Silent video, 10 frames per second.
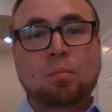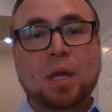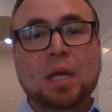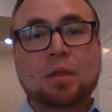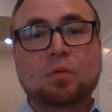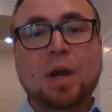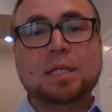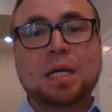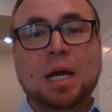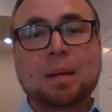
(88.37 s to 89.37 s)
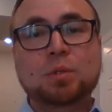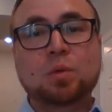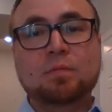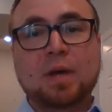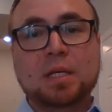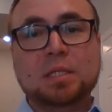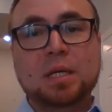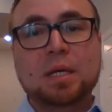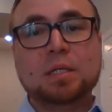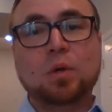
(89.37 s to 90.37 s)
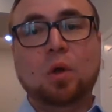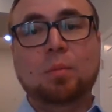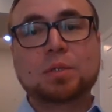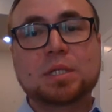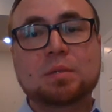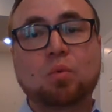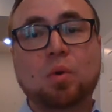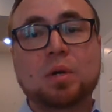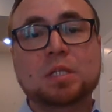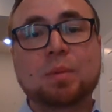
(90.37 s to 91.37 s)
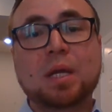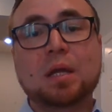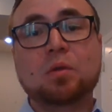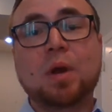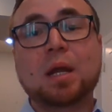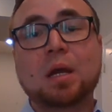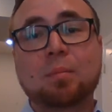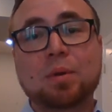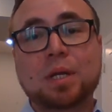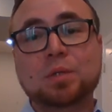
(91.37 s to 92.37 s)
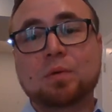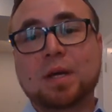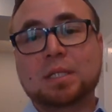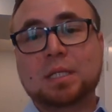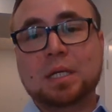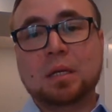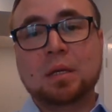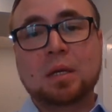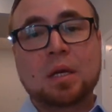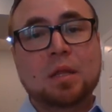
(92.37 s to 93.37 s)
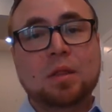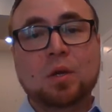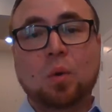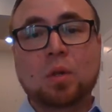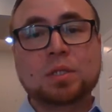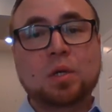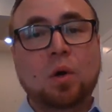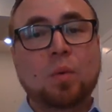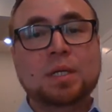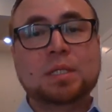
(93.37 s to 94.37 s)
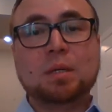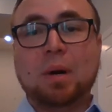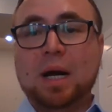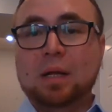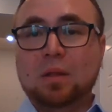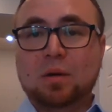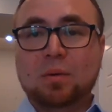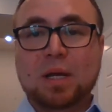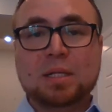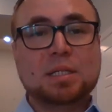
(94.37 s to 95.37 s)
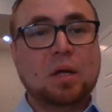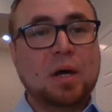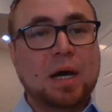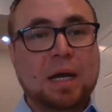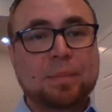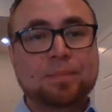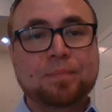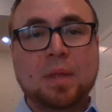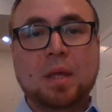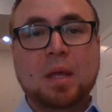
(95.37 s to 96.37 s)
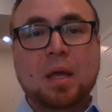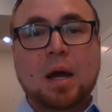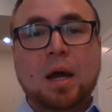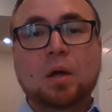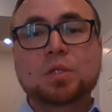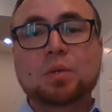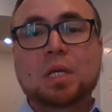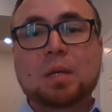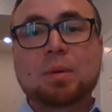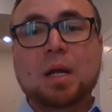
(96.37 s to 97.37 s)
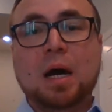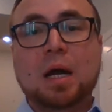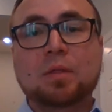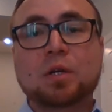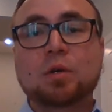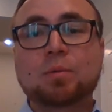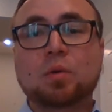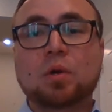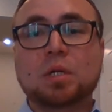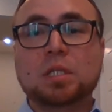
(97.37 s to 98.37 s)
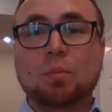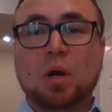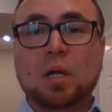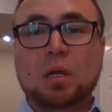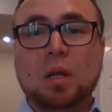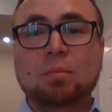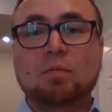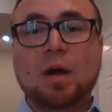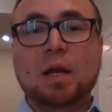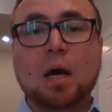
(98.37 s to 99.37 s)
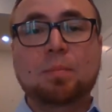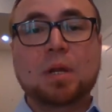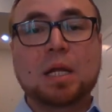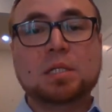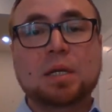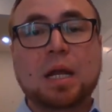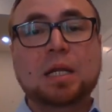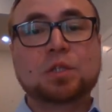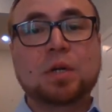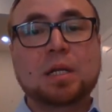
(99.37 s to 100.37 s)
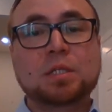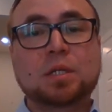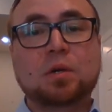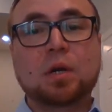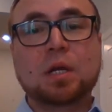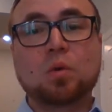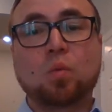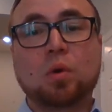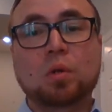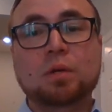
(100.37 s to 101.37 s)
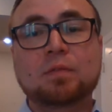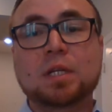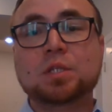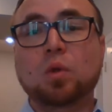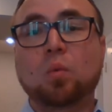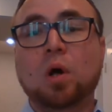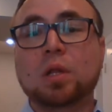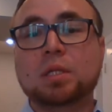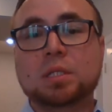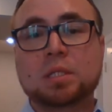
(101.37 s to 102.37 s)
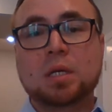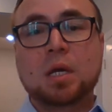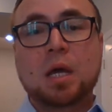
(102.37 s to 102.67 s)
Picking the right time to invest is almost as important as picking the right company to invest in. The goal is always to buy low and sell high. I also keep an eye on the cryptocurrency market and provide updates on any trends occurring in the world of digital wallets.